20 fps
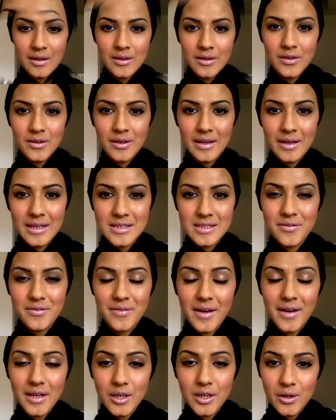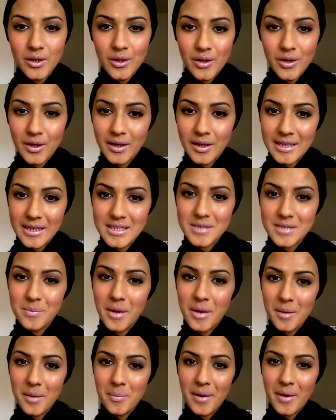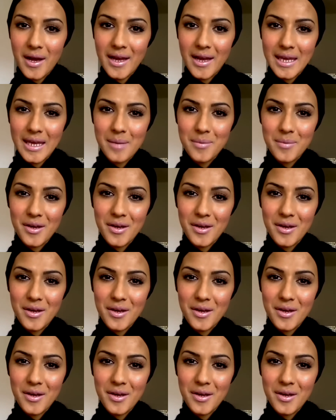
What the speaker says: So that's the final look, inspired by Kim